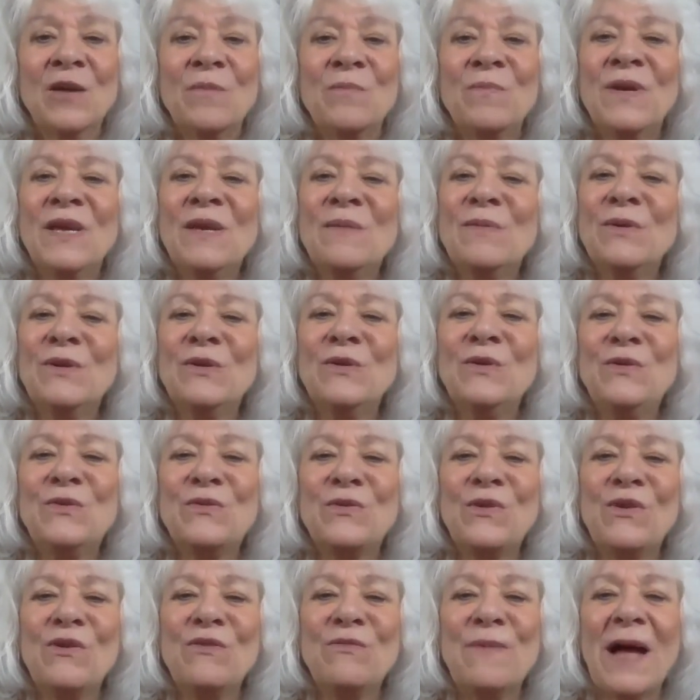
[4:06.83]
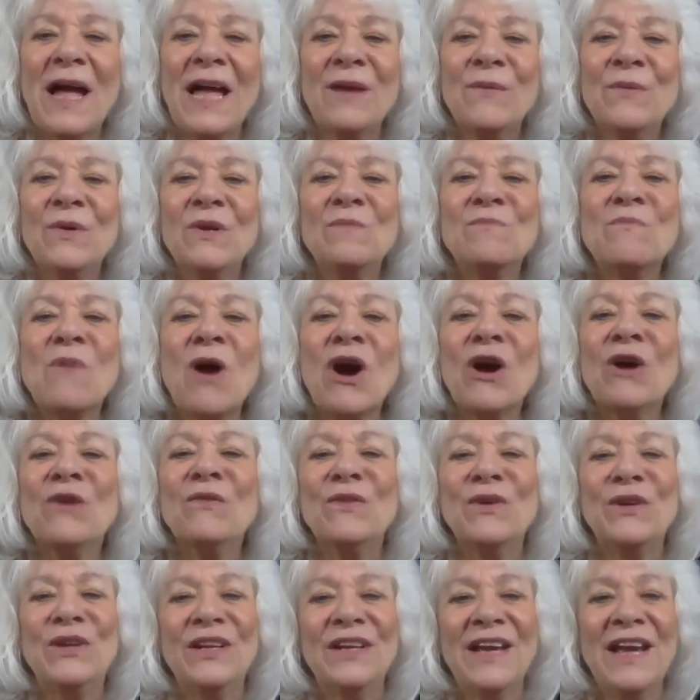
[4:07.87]
People who drove by would
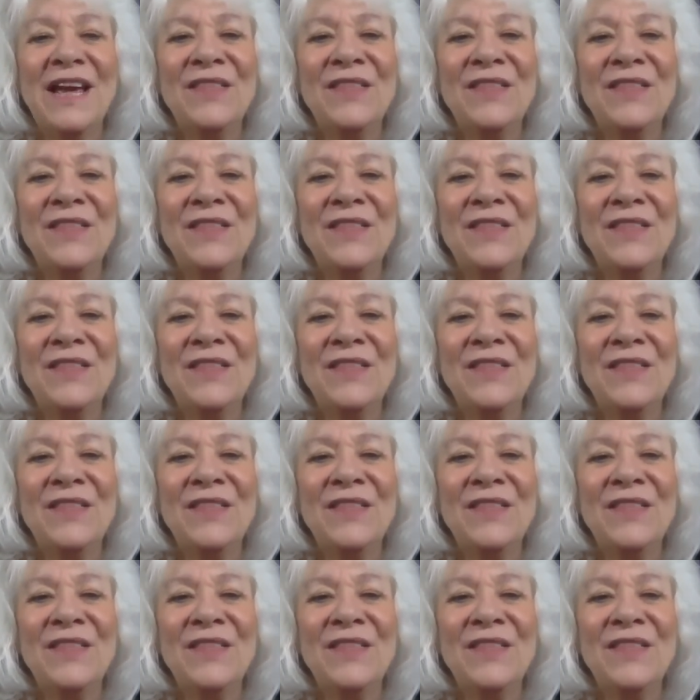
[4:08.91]
marvel